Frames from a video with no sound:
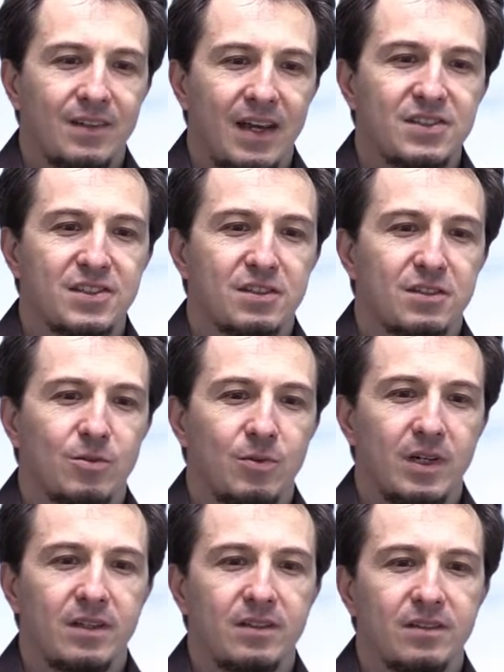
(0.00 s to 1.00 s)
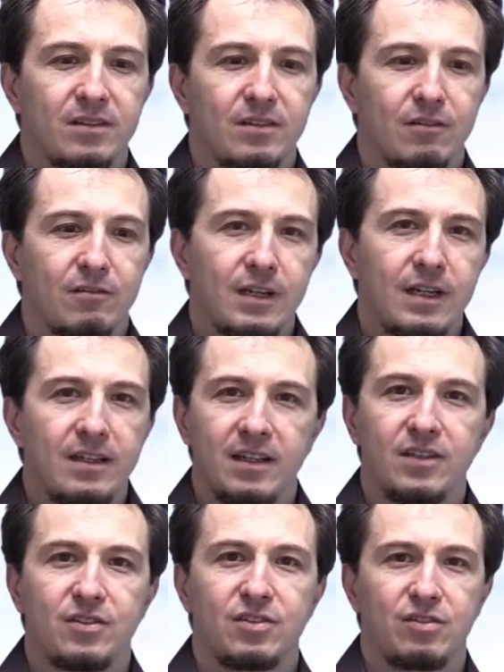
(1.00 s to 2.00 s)
That's when
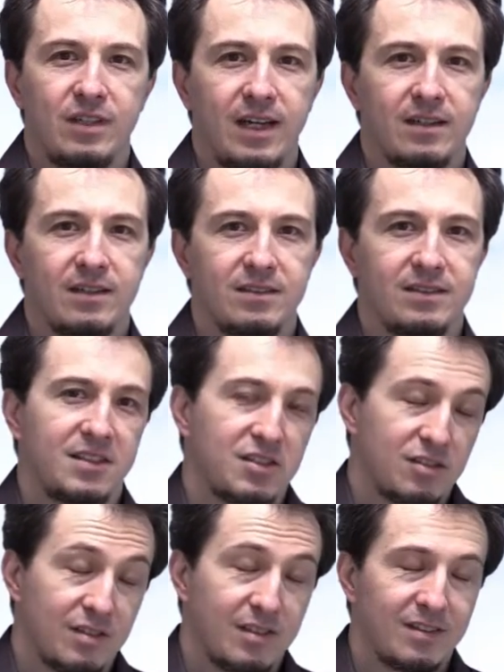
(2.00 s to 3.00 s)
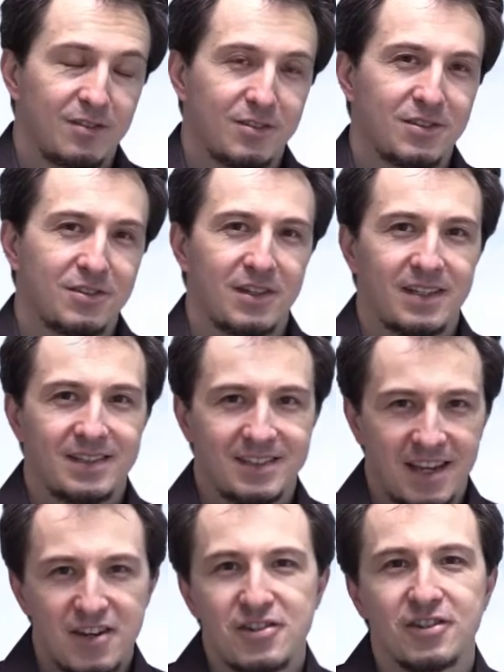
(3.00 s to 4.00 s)
really
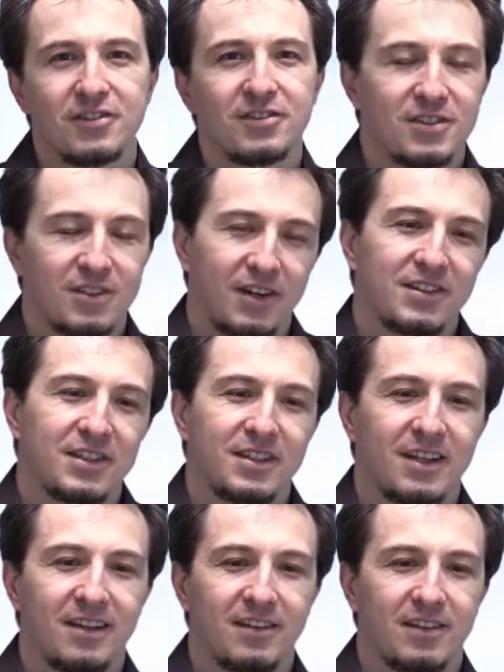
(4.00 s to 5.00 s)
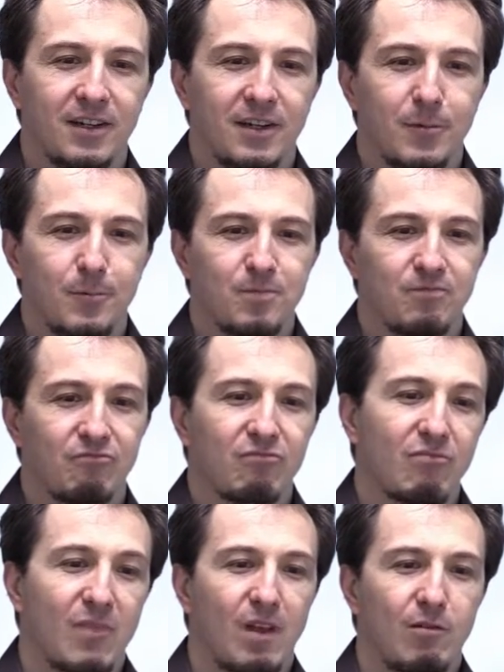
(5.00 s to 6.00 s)
industrialization started in
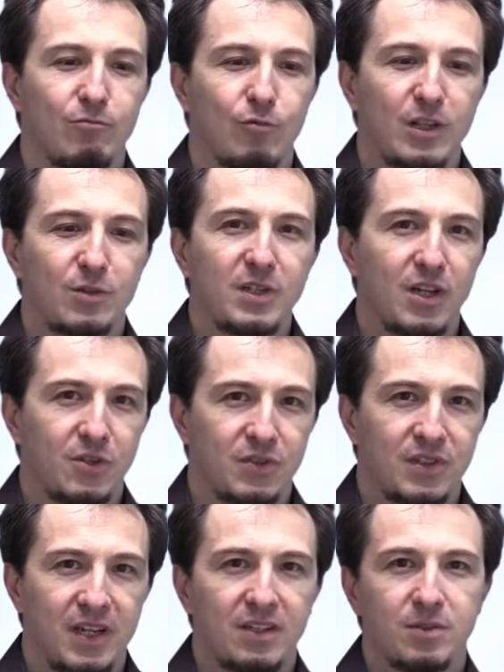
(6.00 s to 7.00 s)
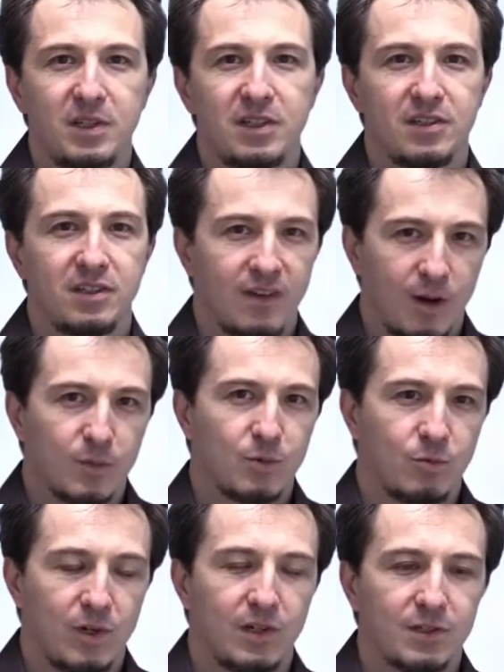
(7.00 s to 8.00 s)
what we know today to be the
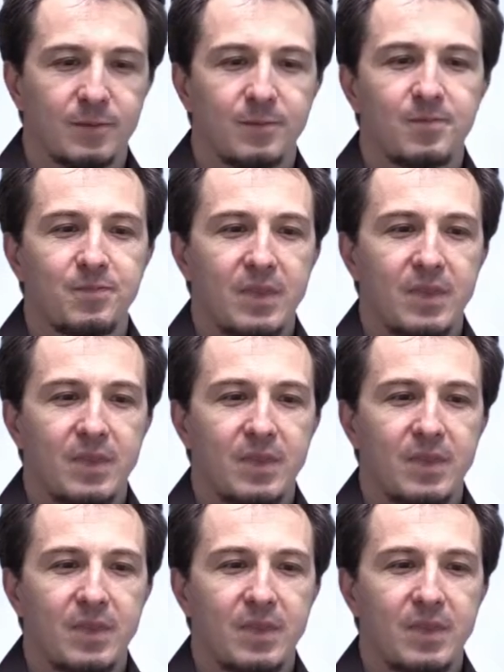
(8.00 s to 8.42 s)
developed world.